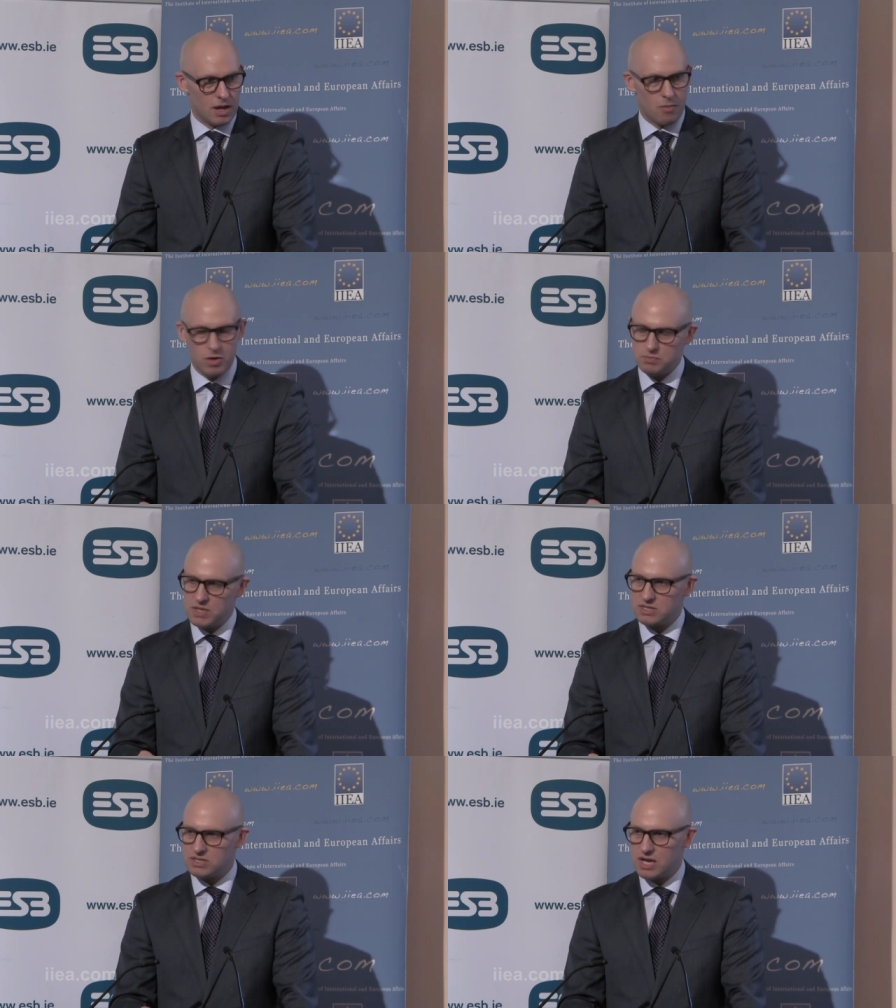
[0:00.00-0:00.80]
And whilst
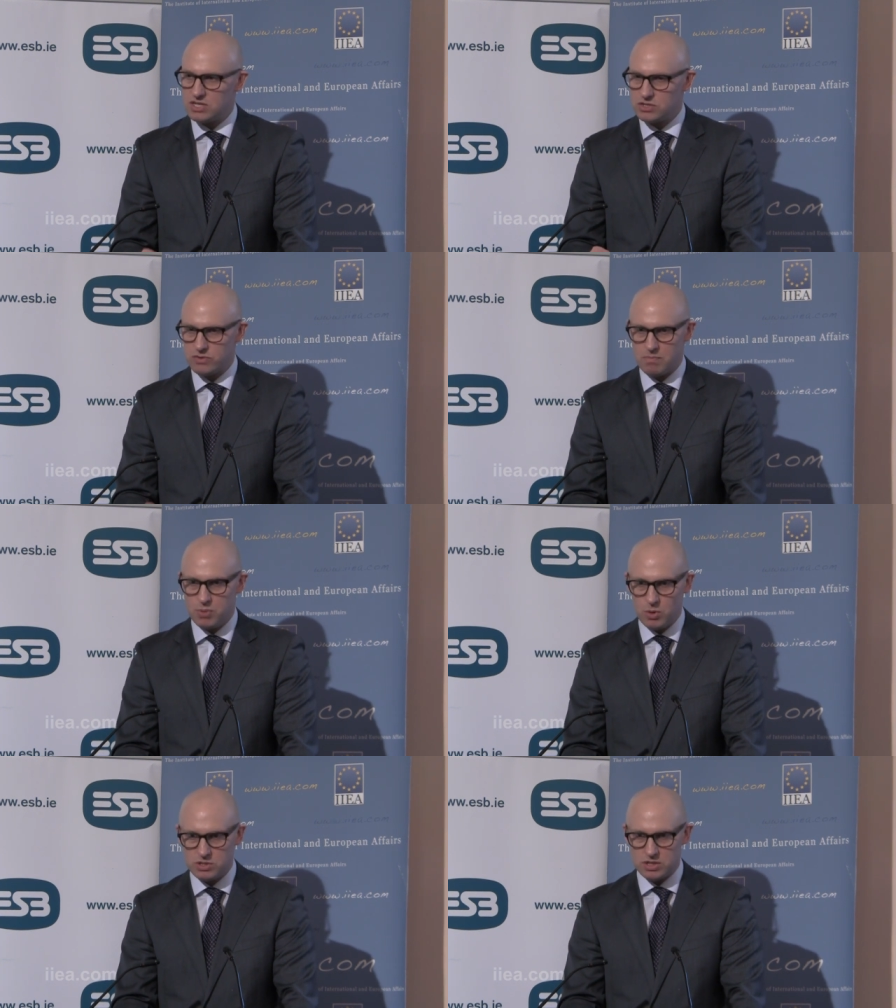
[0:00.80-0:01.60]
business cases are
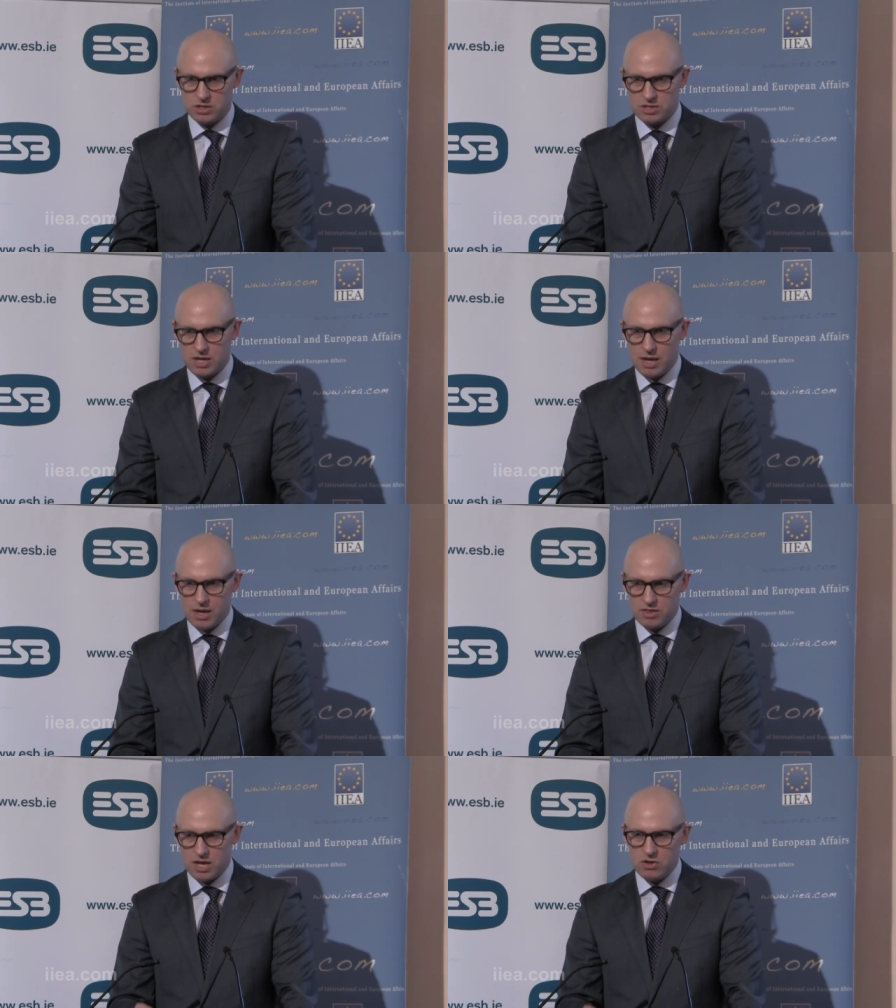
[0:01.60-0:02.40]
important,
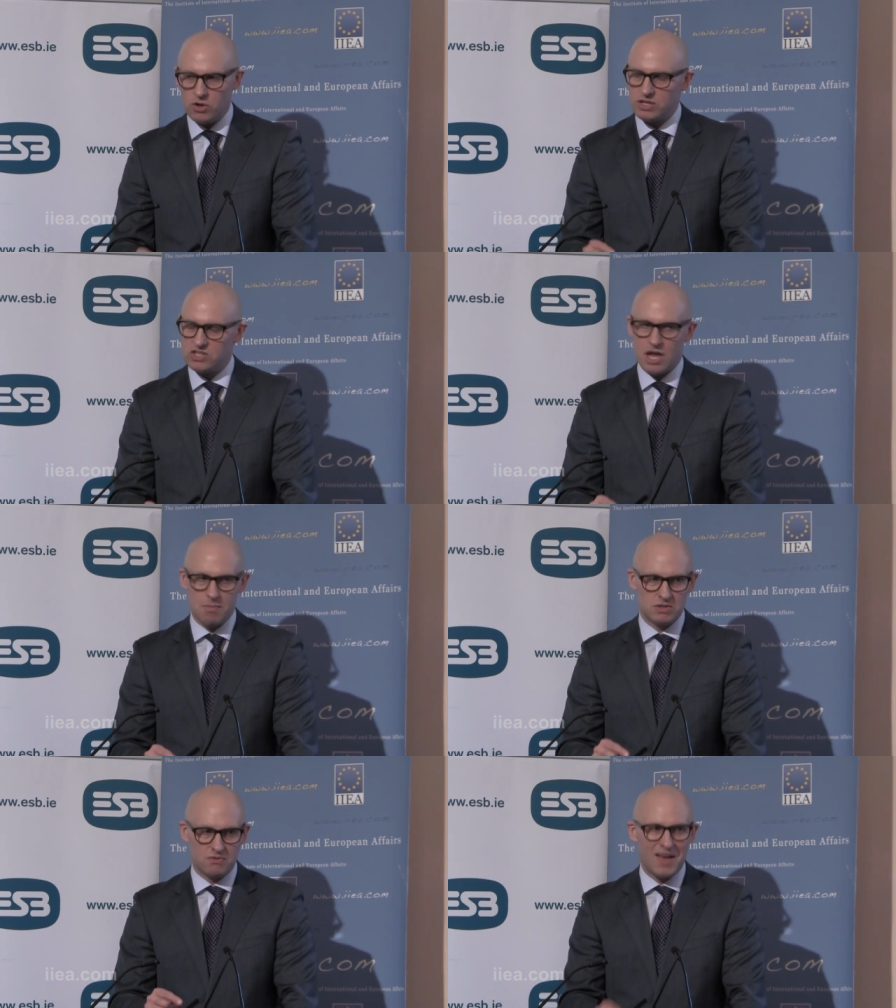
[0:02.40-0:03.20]
they're not the
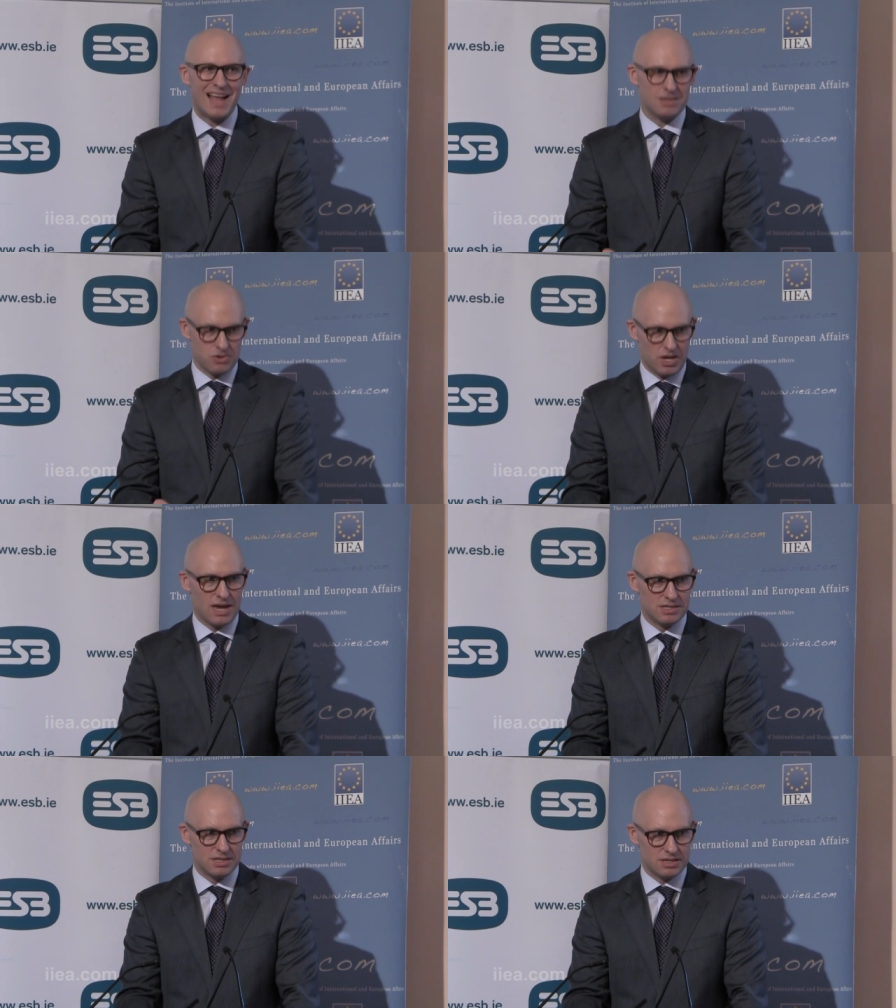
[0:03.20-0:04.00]
same as value
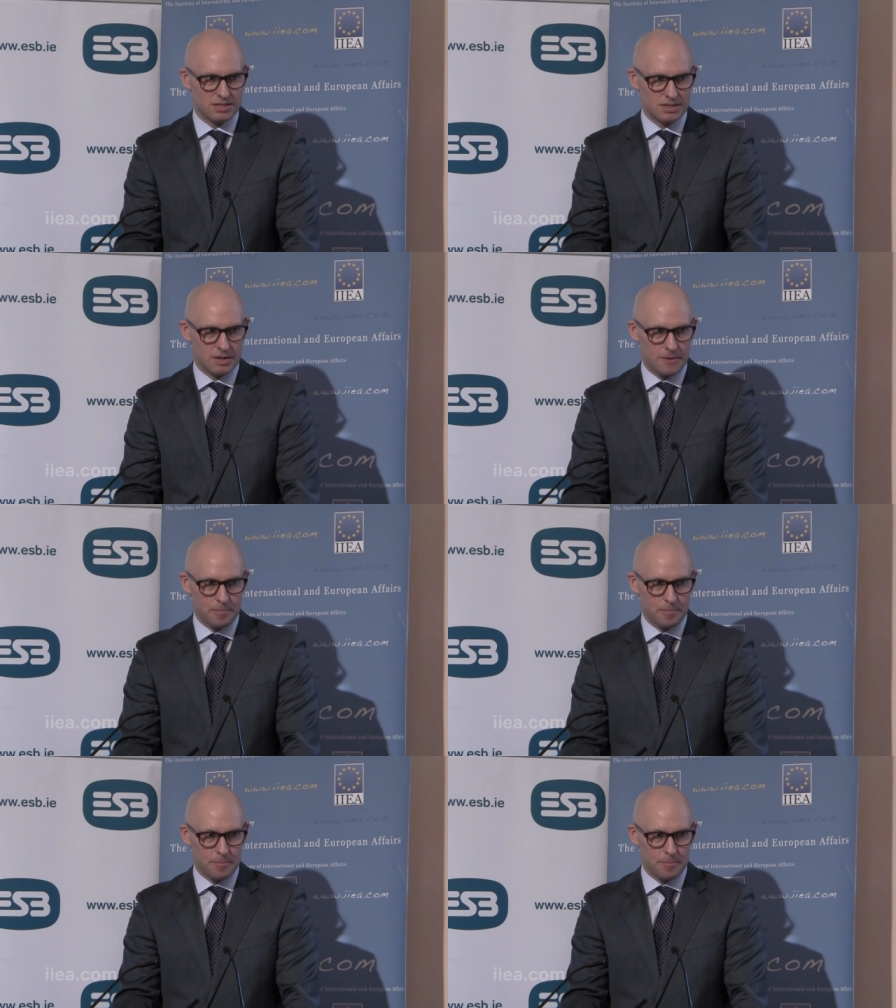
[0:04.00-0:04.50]
cases.